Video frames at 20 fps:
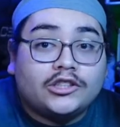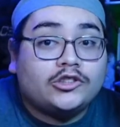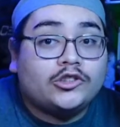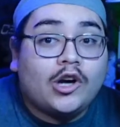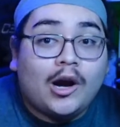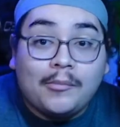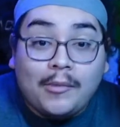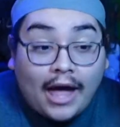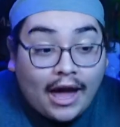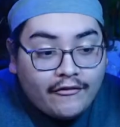
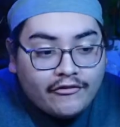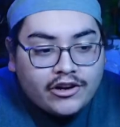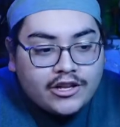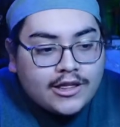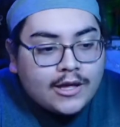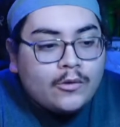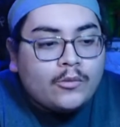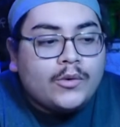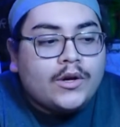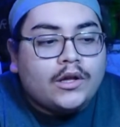trauma,
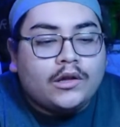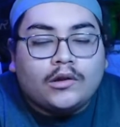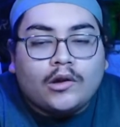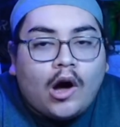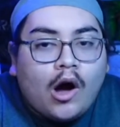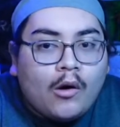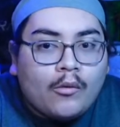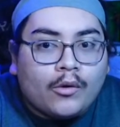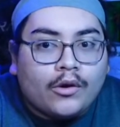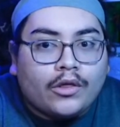everything we
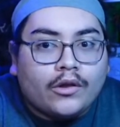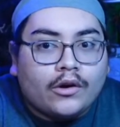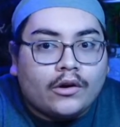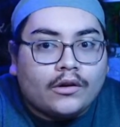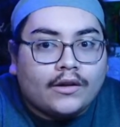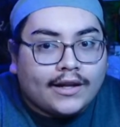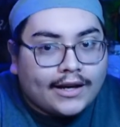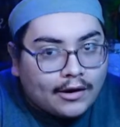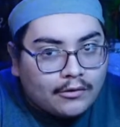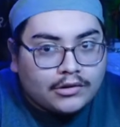saw with her.
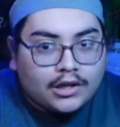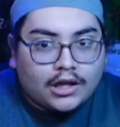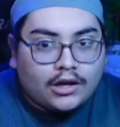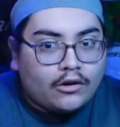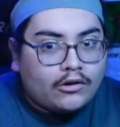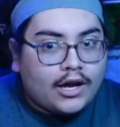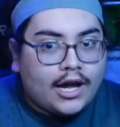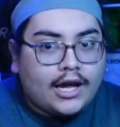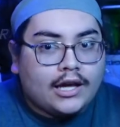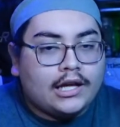Like, I was like,
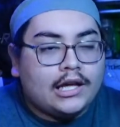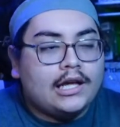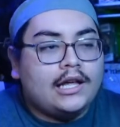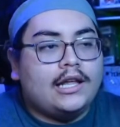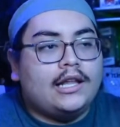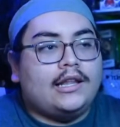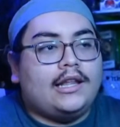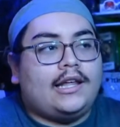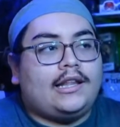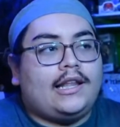okay,
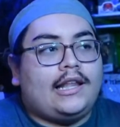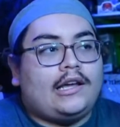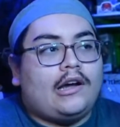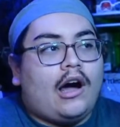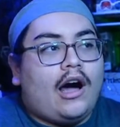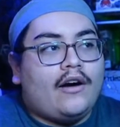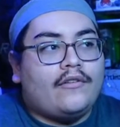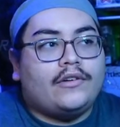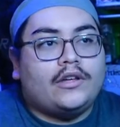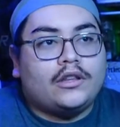like
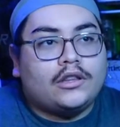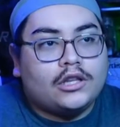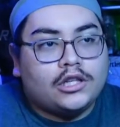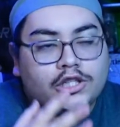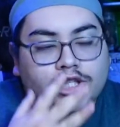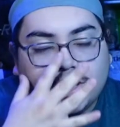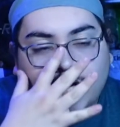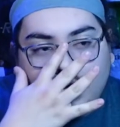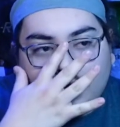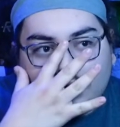obviously
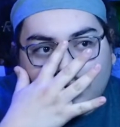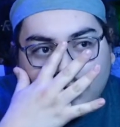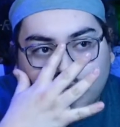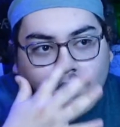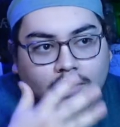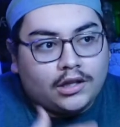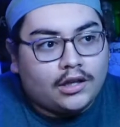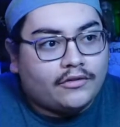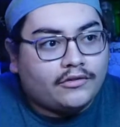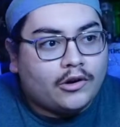she got some
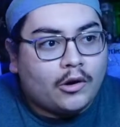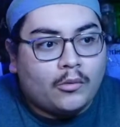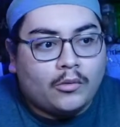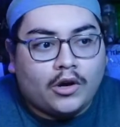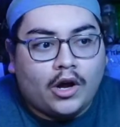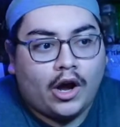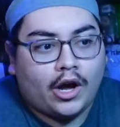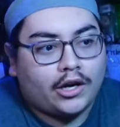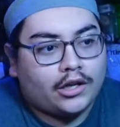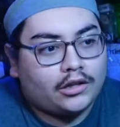stuff going
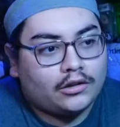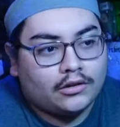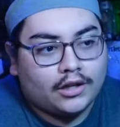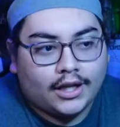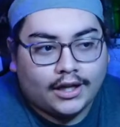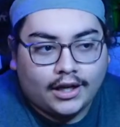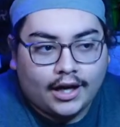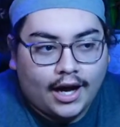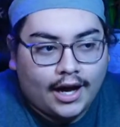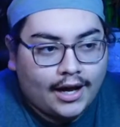on, so
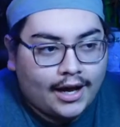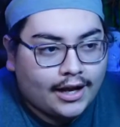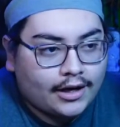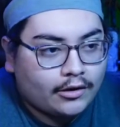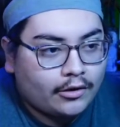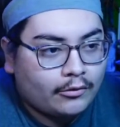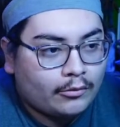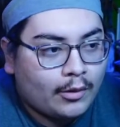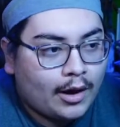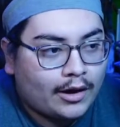like I
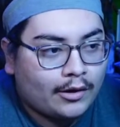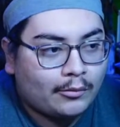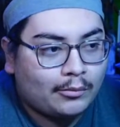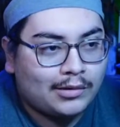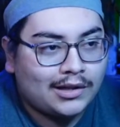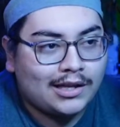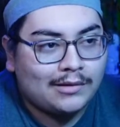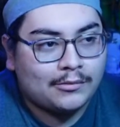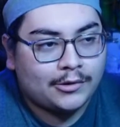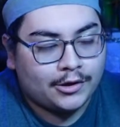don't
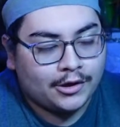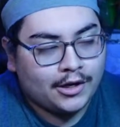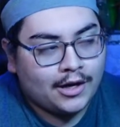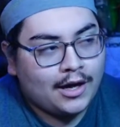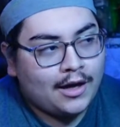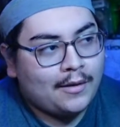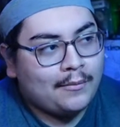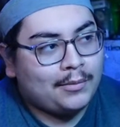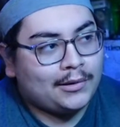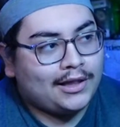blame her.
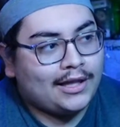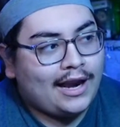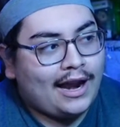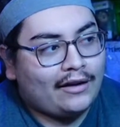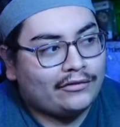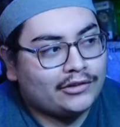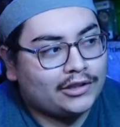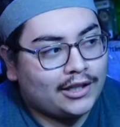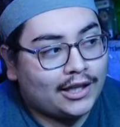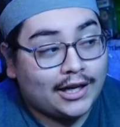But then
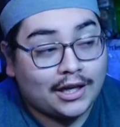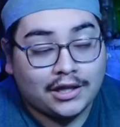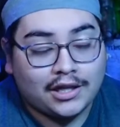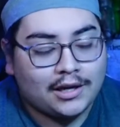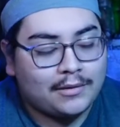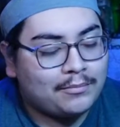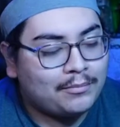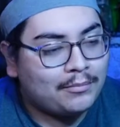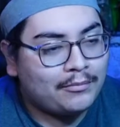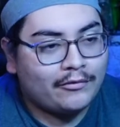after, like I
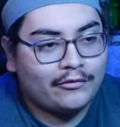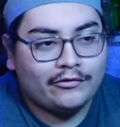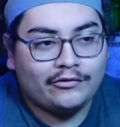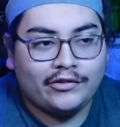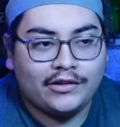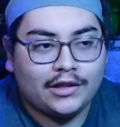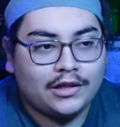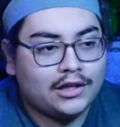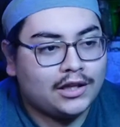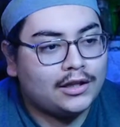said,
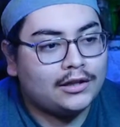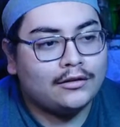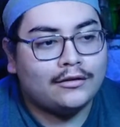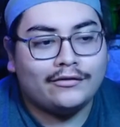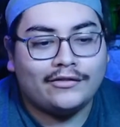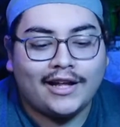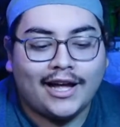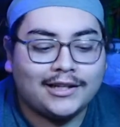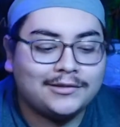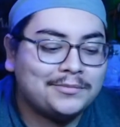seeing the
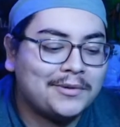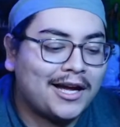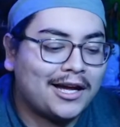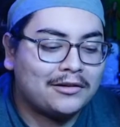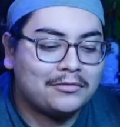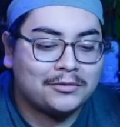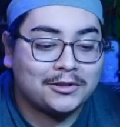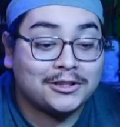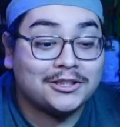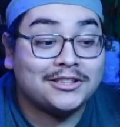
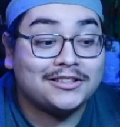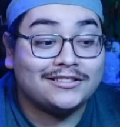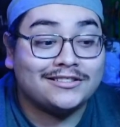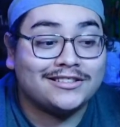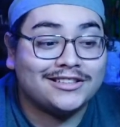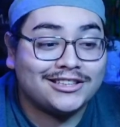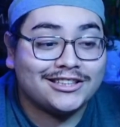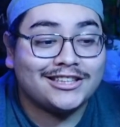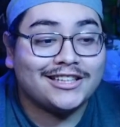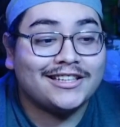flashbacks where she's
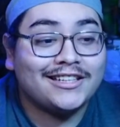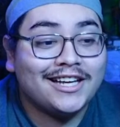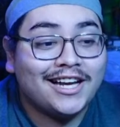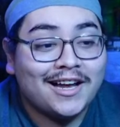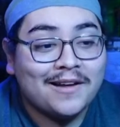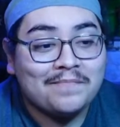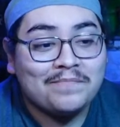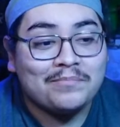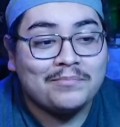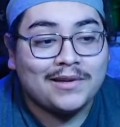legit
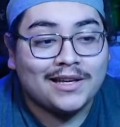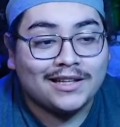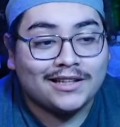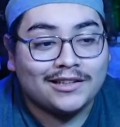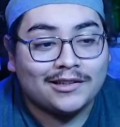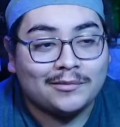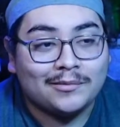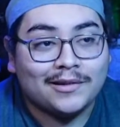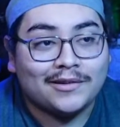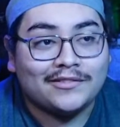being a
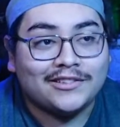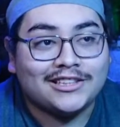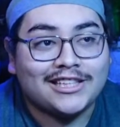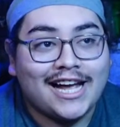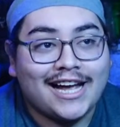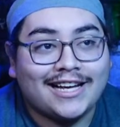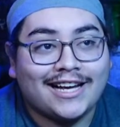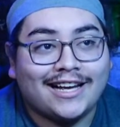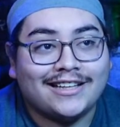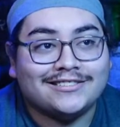little bit of a
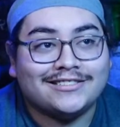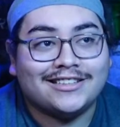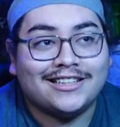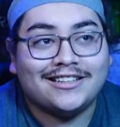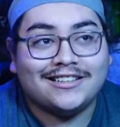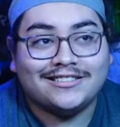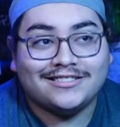jackass,